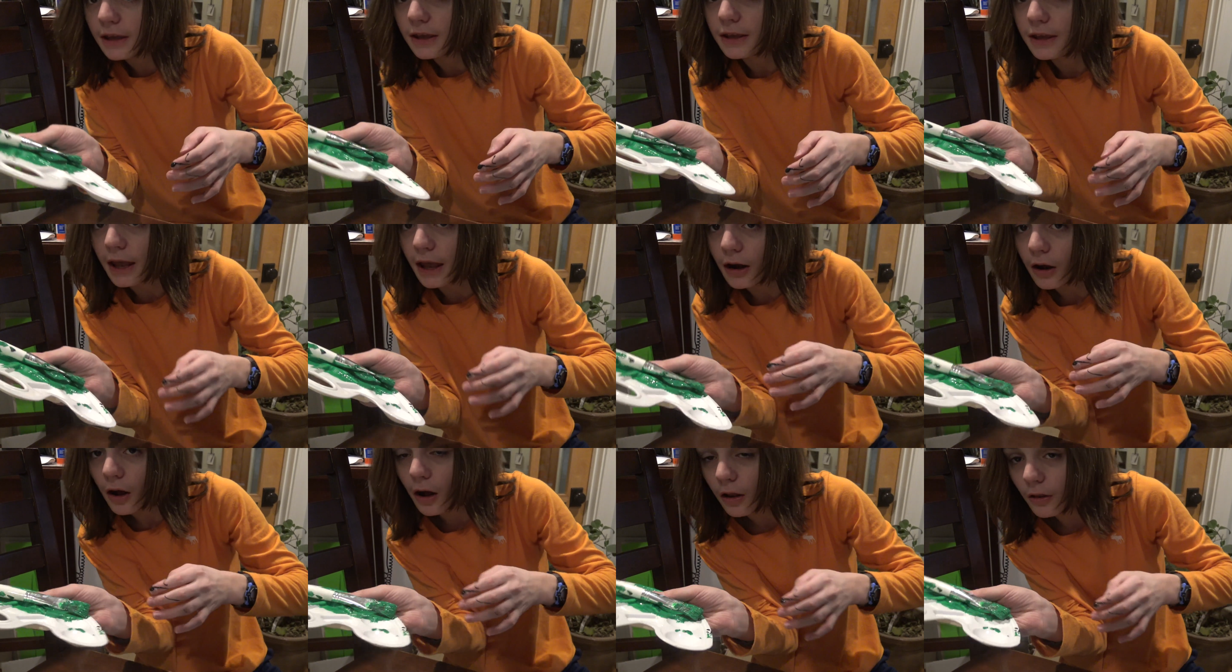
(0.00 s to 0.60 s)

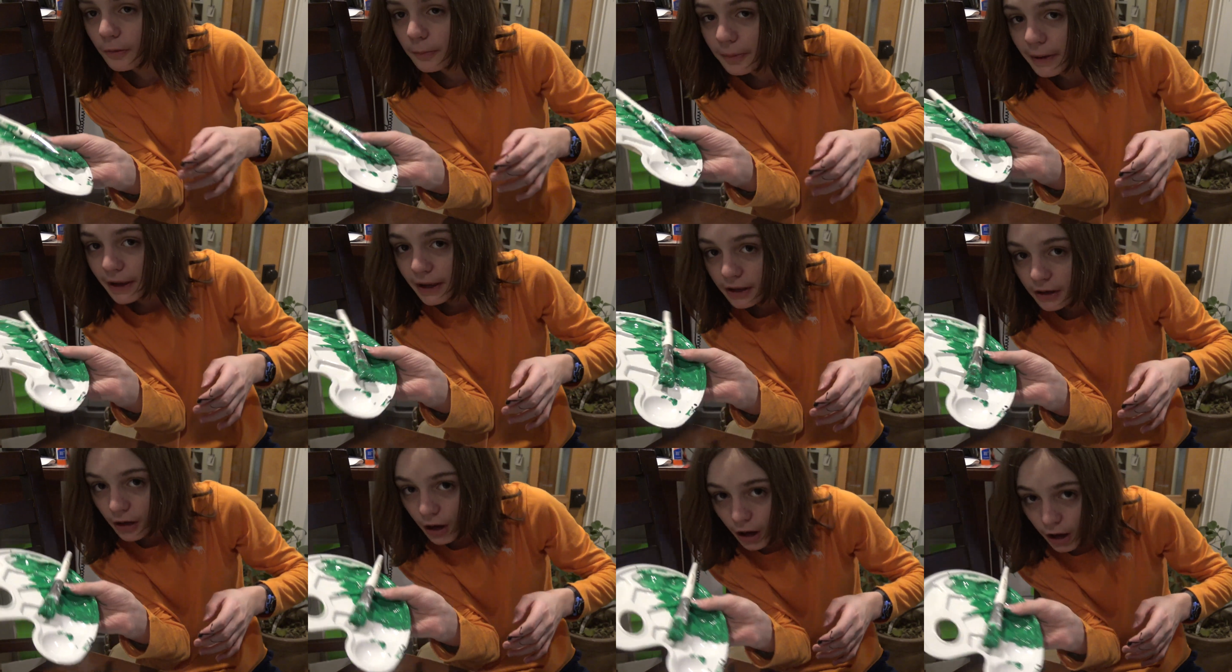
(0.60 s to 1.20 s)
get all the
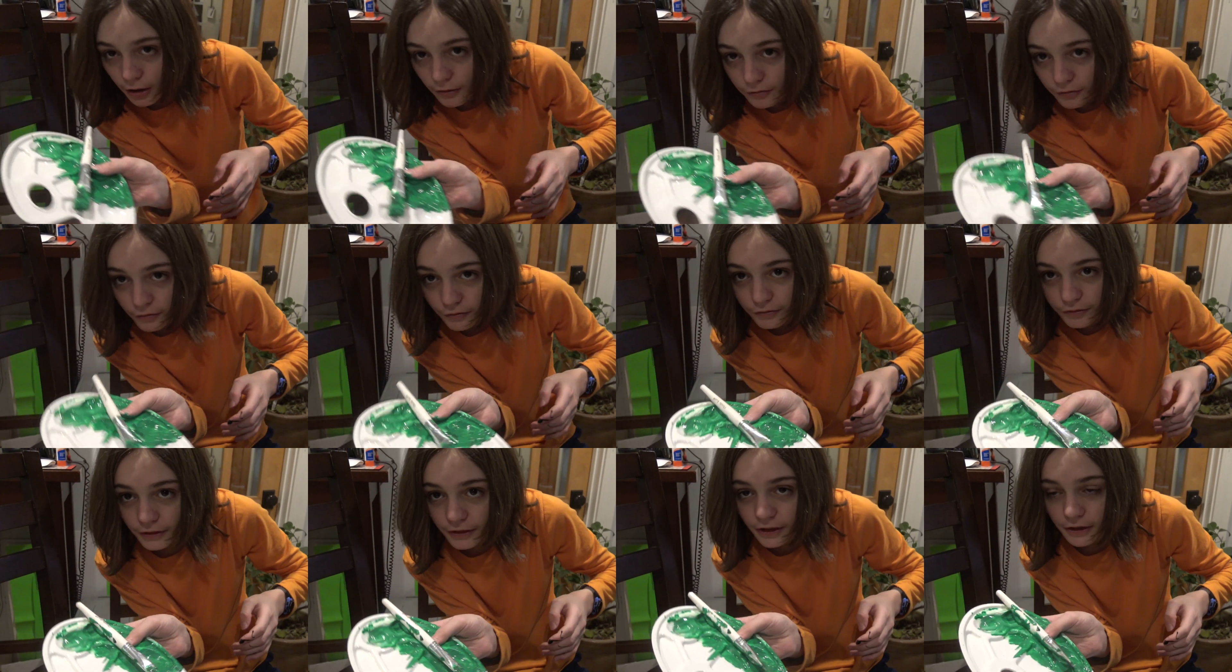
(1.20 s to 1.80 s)
paint off
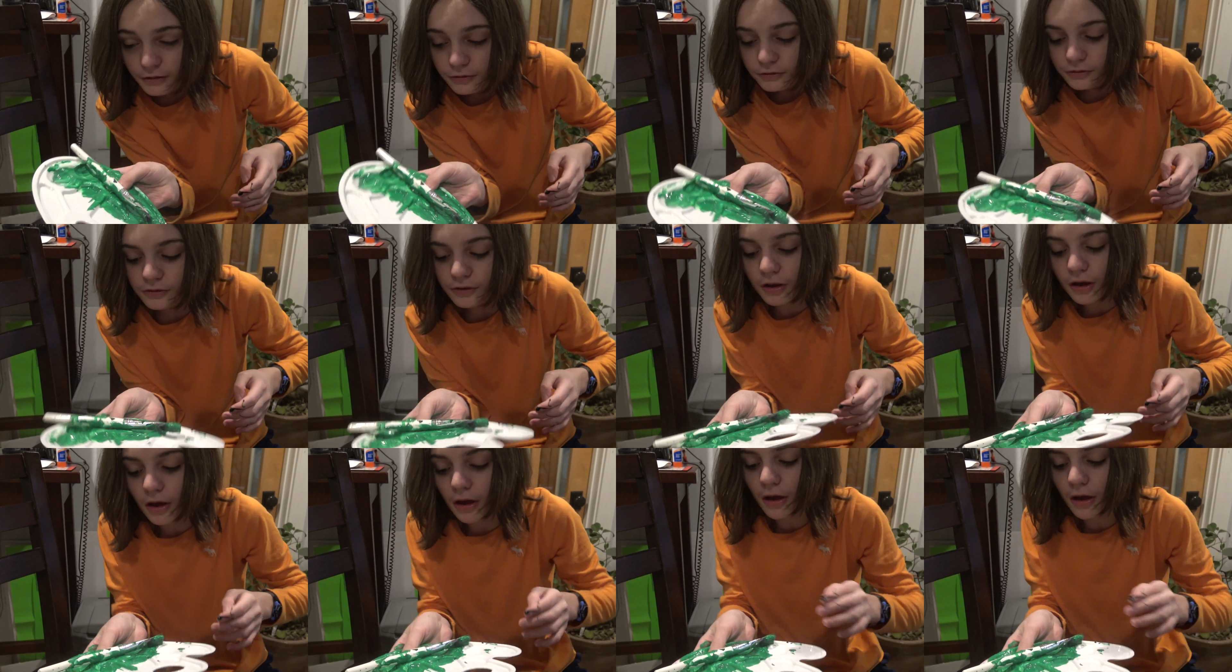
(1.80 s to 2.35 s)
of this,